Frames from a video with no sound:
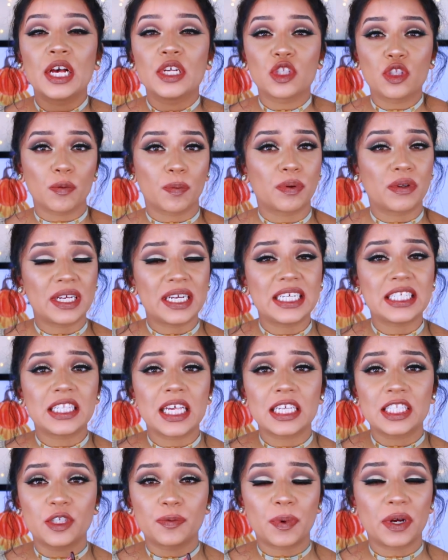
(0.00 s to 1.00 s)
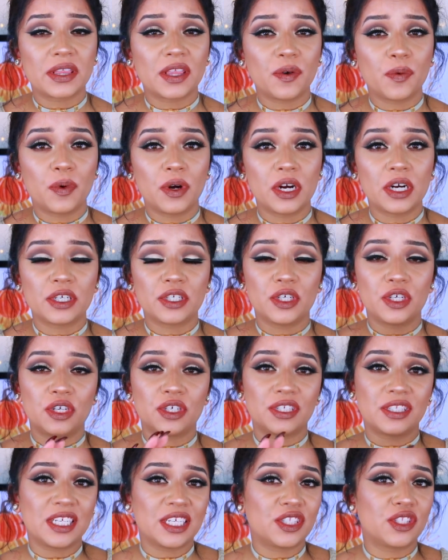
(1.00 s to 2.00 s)
so please spread the word to
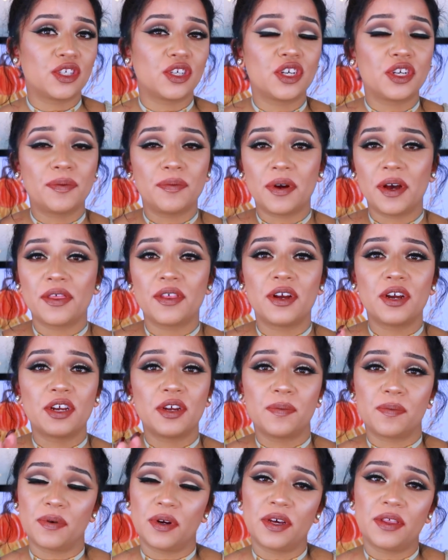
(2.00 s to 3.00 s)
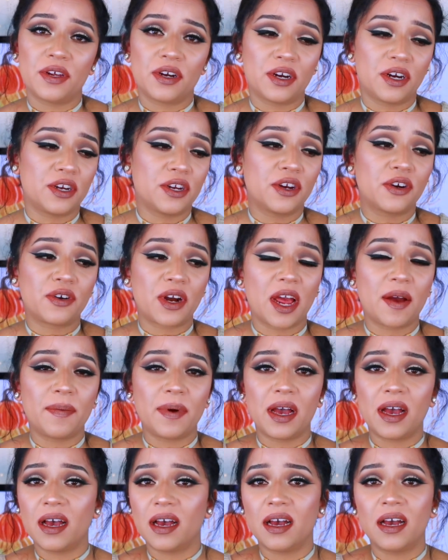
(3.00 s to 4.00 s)
your sister your mother your brother your
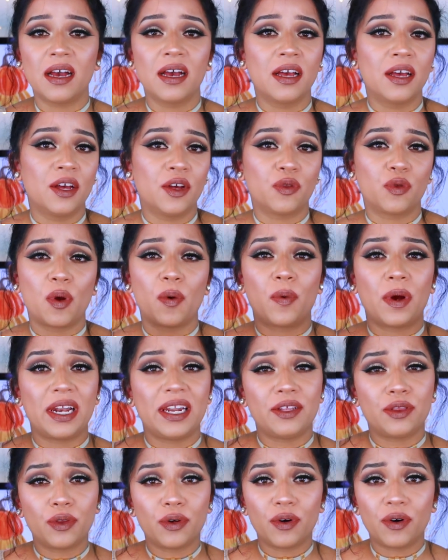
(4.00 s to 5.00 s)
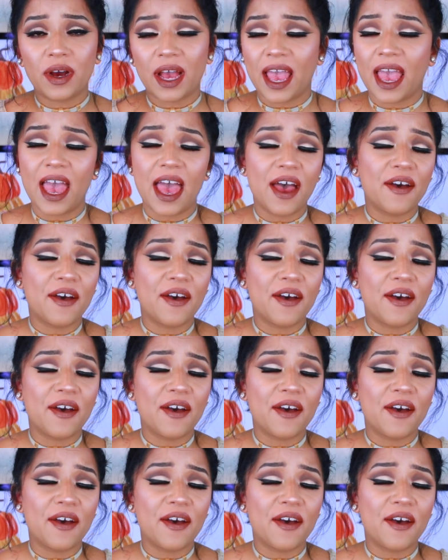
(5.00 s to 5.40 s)
grandma Don Wilito,